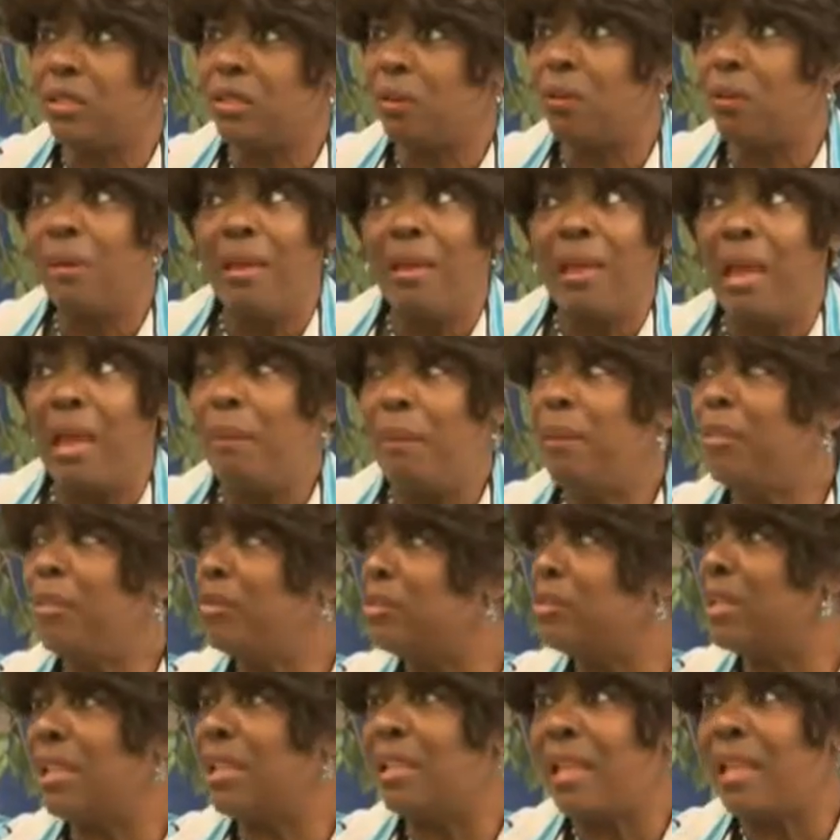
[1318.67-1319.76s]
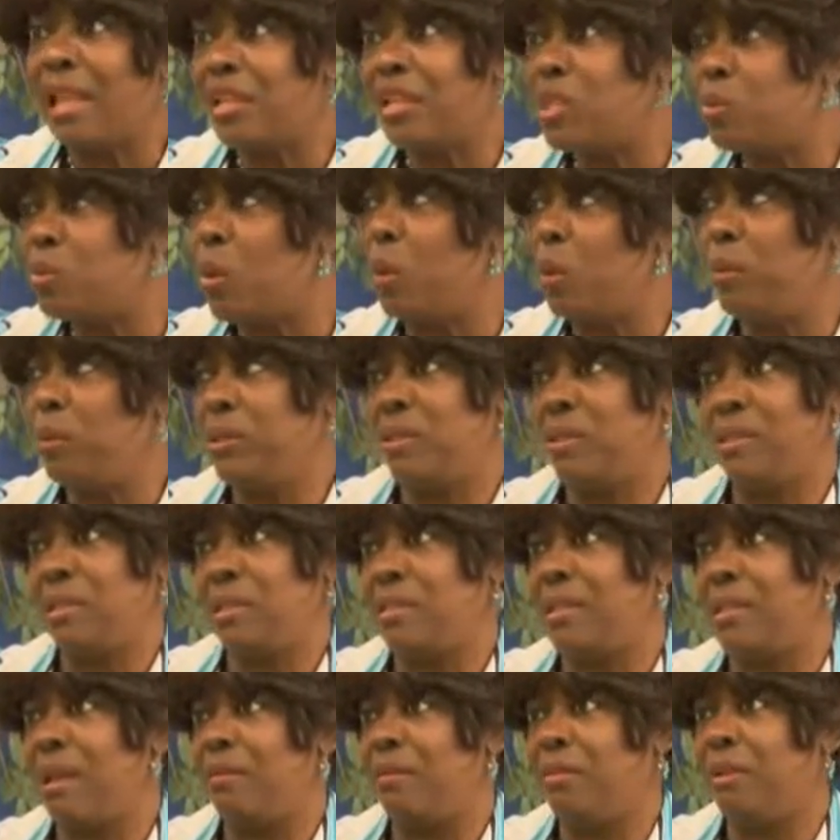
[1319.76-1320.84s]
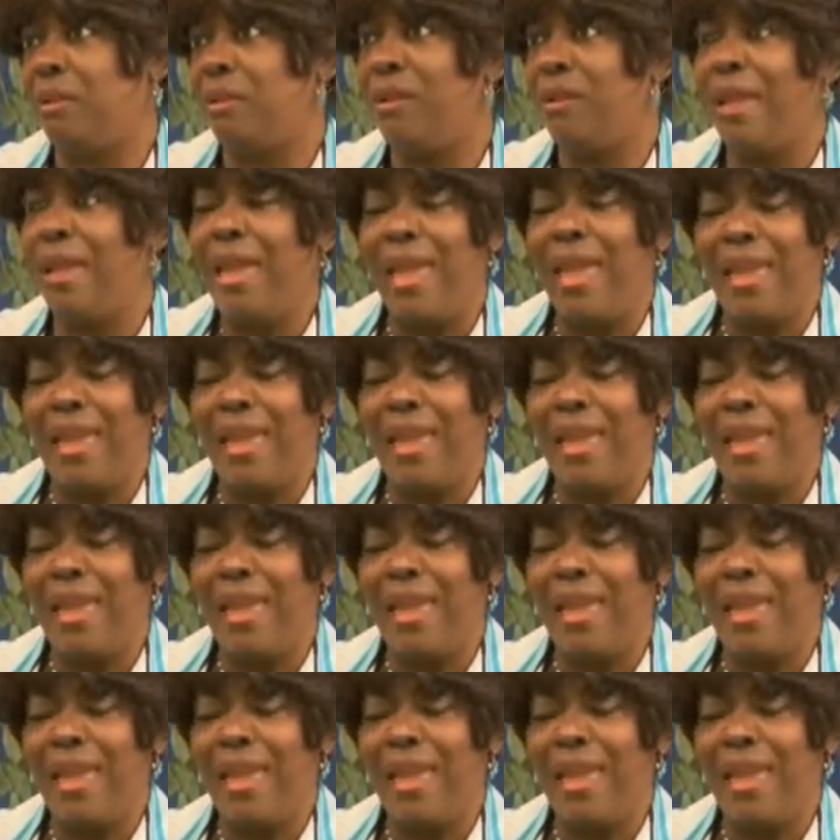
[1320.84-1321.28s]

So, I mean, there's a lot of small businesses out there.